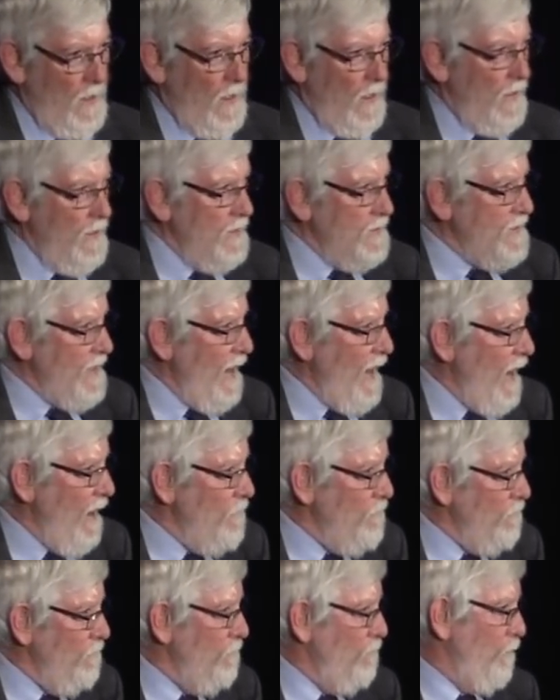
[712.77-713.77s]
In a
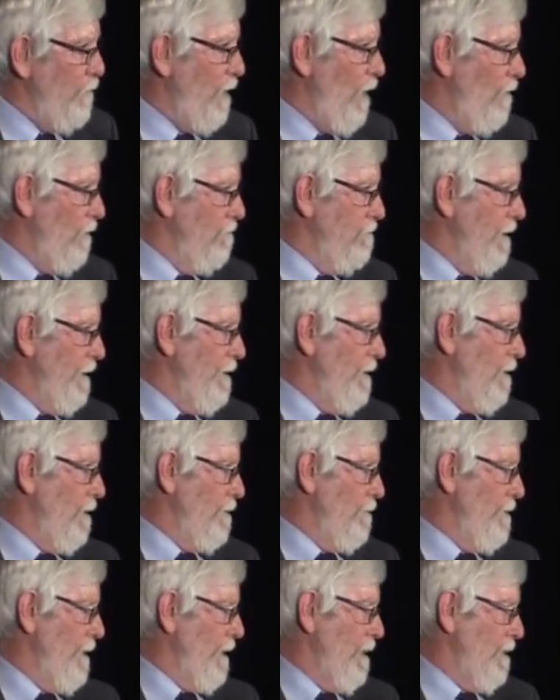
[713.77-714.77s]
dam, probably
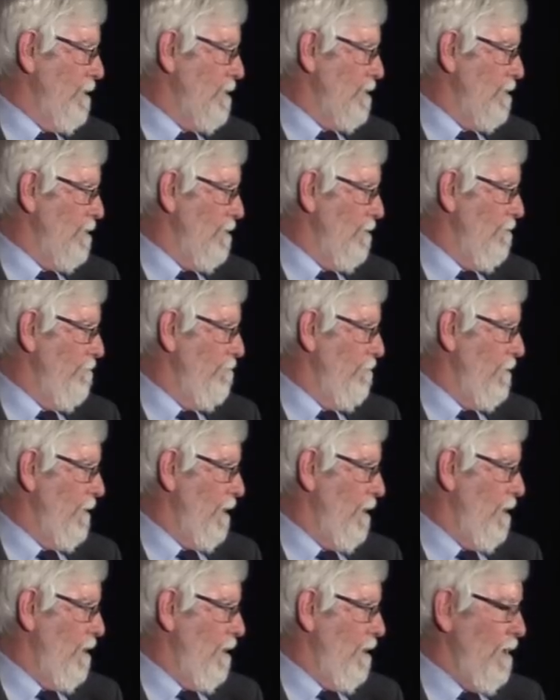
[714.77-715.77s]
not a big issue.
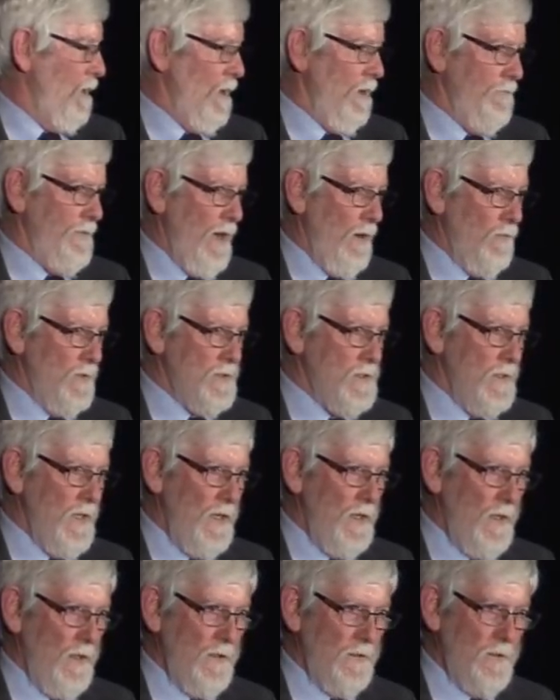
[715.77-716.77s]
If that was
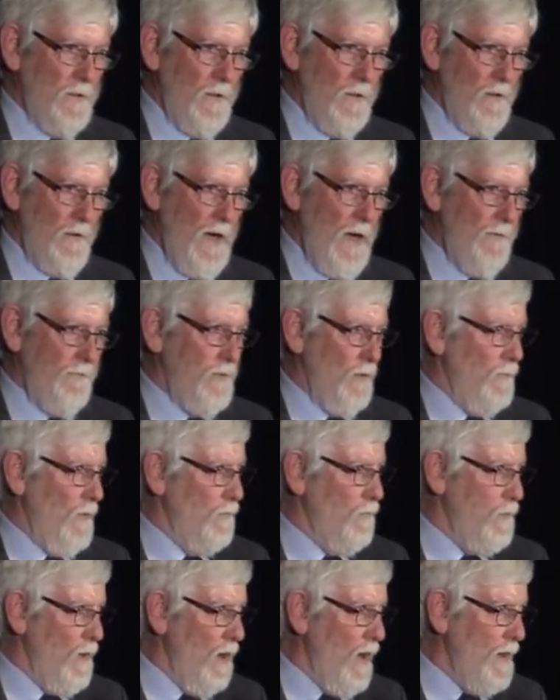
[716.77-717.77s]
leaking into the ground from
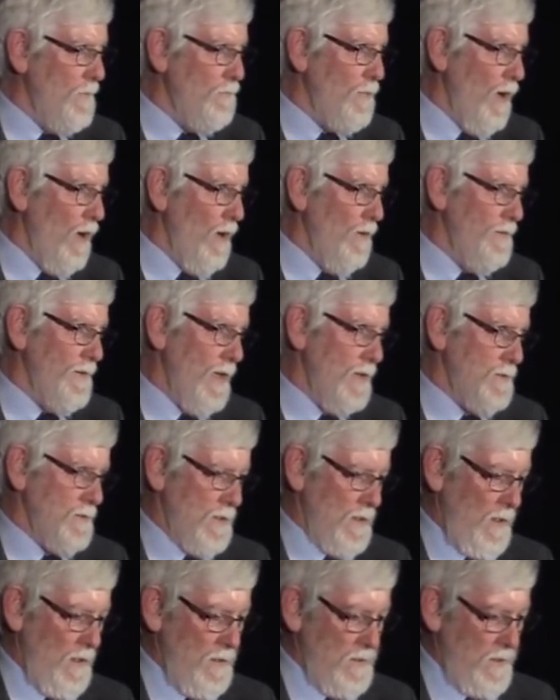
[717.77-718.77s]
a brine pond,
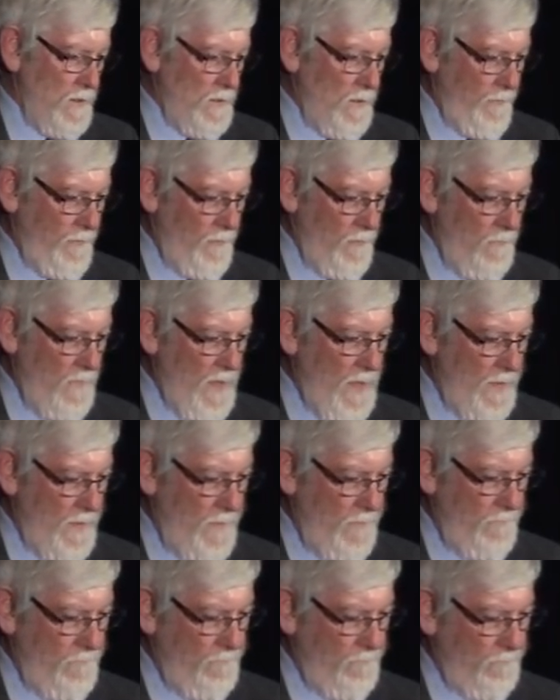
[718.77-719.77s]
that is a different matter.